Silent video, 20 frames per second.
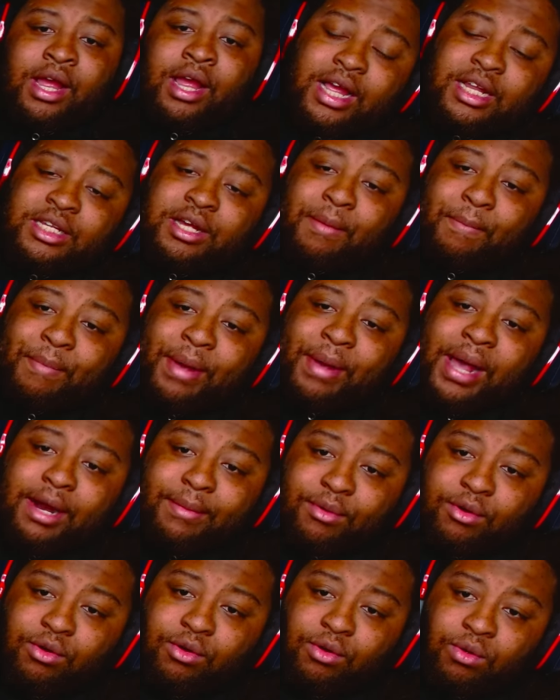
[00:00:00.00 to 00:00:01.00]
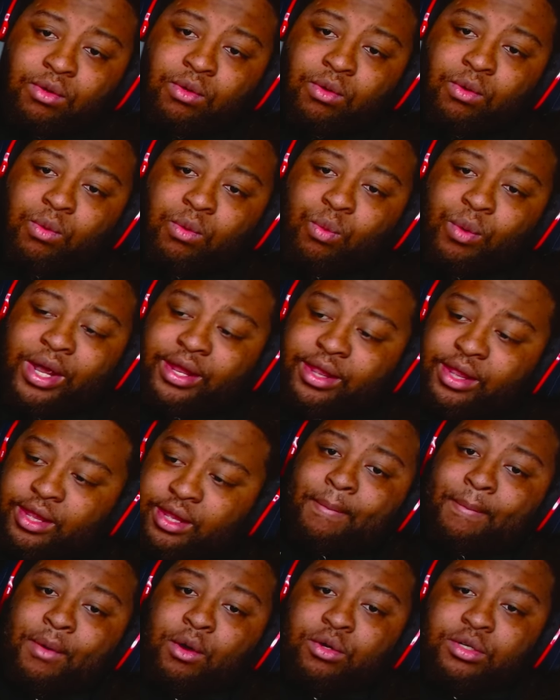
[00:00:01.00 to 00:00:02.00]
is compatible
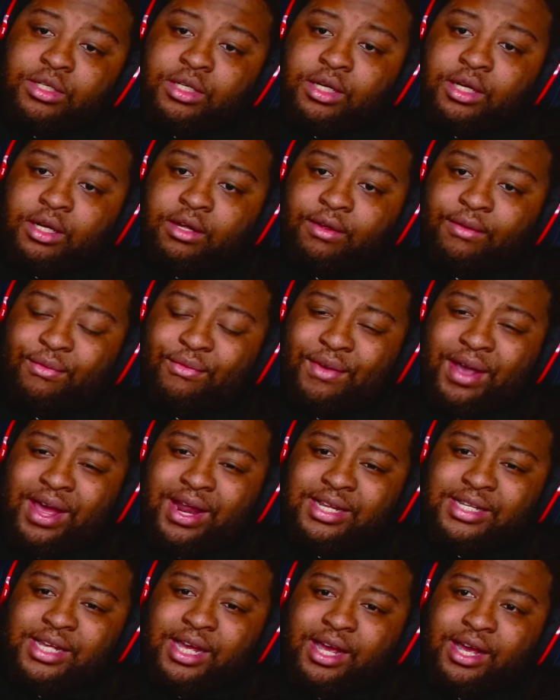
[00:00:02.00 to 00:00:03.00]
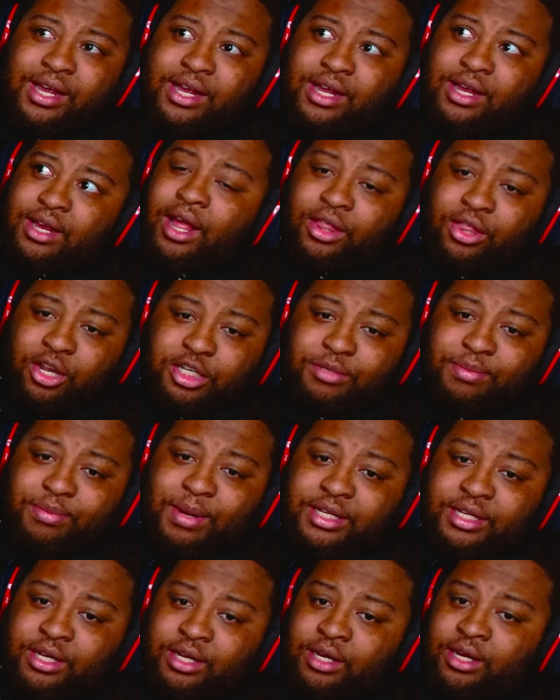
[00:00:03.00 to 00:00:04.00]
with Moza, Fanatec, and
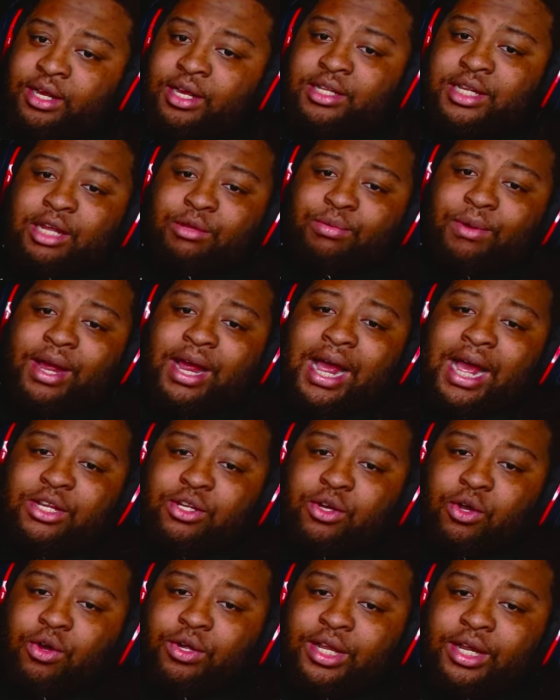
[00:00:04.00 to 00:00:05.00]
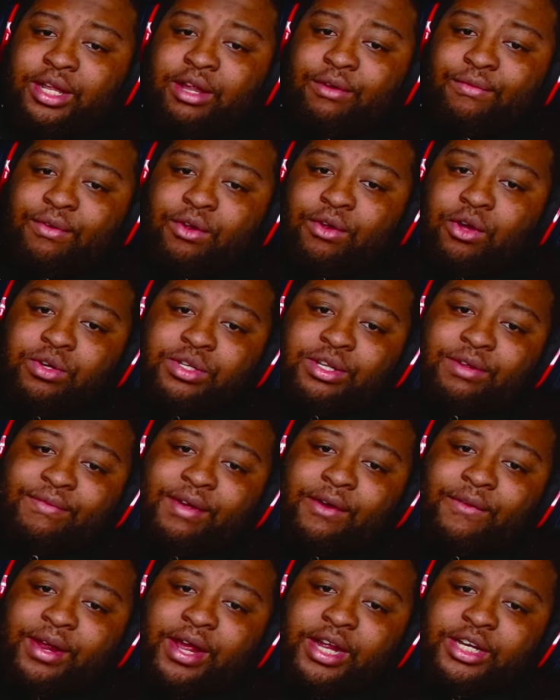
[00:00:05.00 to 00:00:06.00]
Thrustmaster. That's why it has all the different holds and
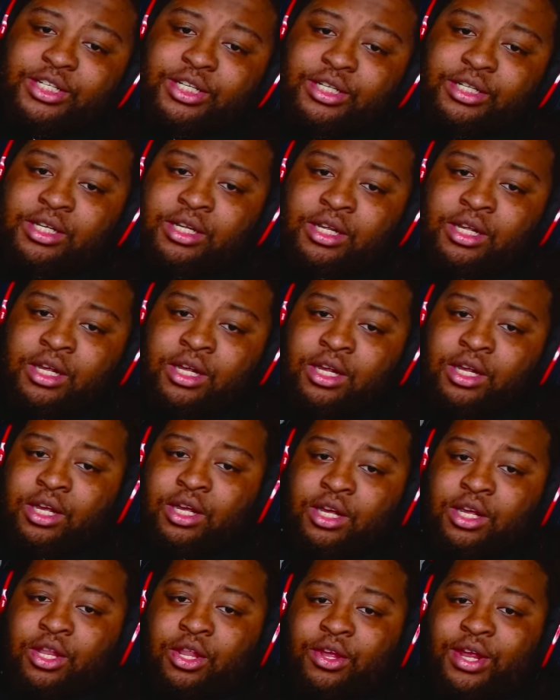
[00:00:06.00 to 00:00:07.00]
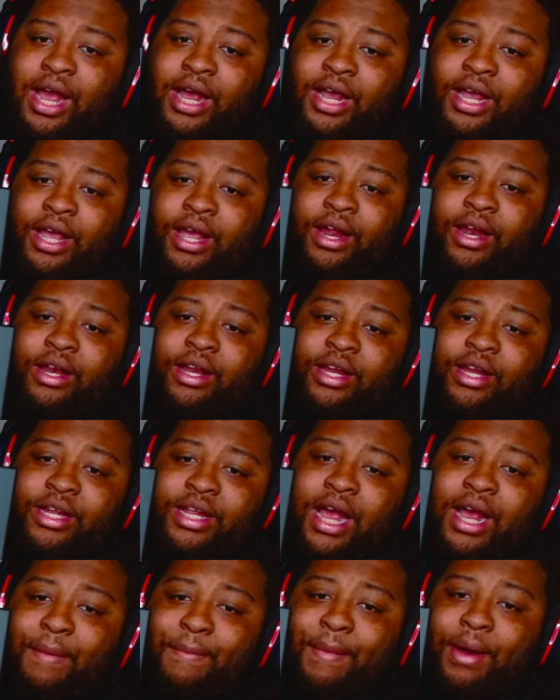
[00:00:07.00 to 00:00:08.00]
variations. So y'all can,
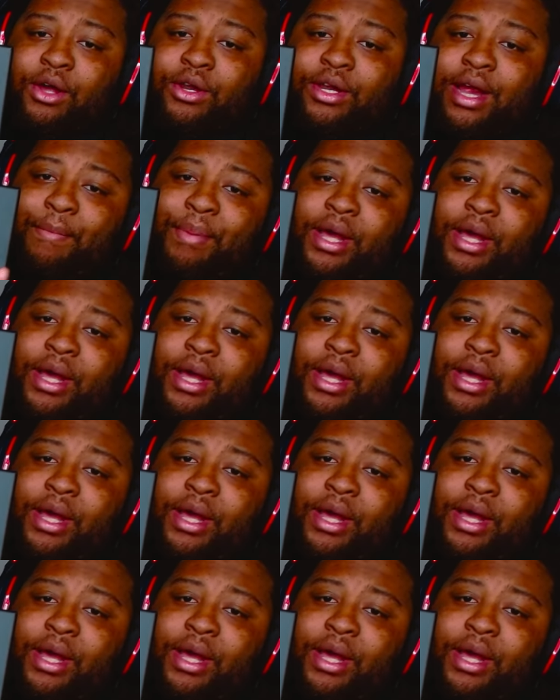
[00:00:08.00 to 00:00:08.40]
y'all can mount your